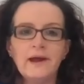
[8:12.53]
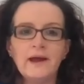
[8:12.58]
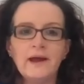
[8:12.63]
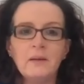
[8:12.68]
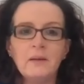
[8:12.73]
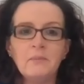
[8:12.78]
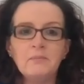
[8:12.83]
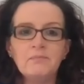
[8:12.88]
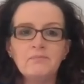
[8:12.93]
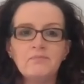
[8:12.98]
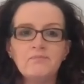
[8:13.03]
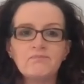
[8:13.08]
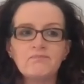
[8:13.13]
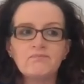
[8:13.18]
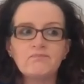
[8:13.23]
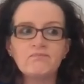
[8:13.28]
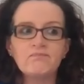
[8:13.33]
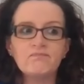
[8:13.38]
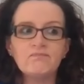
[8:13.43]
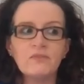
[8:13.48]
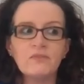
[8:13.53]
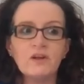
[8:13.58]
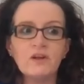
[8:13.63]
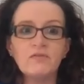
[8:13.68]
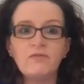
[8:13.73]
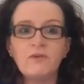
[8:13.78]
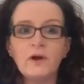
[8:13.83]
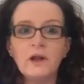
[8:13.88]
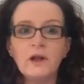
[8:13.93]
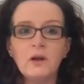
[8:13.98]

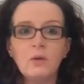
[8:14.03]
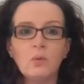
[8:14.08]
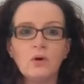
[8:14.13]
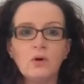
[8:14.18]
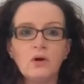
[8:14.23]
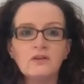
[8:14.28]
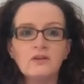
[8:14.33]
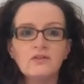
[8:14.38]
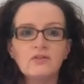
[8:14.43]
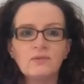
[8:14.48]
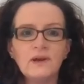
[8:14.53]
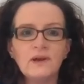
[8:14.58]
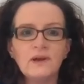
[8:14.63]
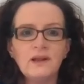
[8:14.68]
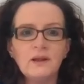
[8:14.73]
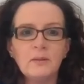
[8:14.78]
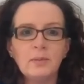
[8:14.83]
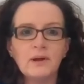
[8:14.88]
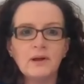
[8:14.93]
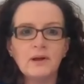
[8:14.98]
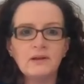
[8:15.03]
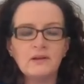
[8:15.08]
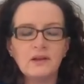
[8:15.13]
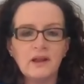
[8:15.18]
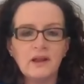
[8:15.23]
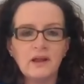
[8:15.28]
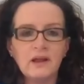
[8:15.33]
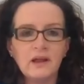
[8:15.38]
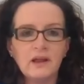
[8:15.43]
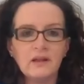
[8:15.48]
final words really about
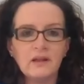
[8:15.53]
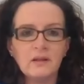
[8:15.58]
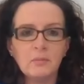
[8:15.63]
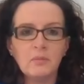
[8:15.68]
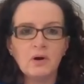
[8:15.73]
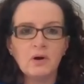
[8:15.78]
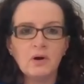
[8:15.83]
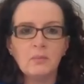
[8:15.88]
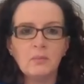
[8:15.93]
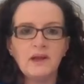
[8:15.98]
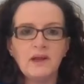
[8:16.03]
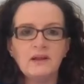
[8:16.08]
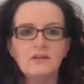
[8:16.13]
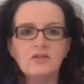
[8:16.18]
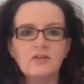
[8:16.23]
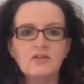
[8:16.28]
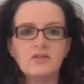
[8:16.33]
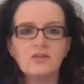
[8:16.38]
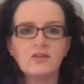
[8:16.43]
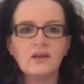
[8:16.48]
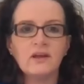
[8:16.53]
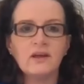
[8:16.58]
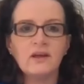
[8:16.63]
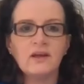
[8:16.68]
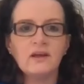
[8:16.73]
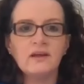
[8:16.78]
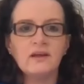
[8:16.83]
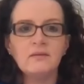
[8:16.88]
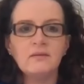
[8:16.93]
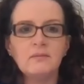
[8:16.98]
the Mermaids,
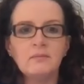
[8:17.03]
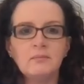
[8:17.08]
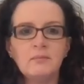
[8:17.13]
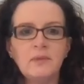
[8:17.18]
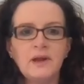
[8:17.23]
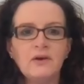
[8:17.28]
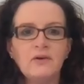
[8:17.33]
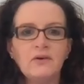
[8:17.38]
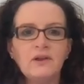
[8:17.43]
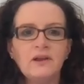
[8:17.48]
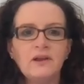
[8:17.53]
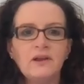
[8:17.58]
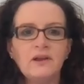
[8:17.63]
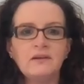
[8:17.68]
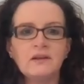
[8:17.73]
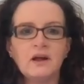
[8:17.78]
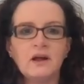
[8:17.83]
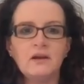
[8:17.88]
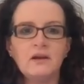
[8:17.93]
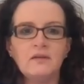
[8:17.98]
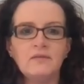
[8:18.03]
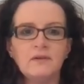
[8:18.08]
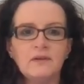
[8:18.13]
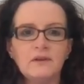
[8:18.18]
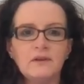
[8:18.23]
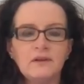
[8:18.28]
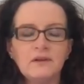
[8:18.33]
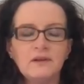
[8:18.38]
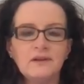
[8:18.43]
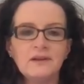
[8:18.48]
Mary, and kind
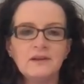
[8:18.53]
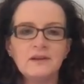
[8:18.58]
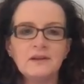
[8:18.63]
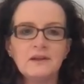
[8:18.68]
of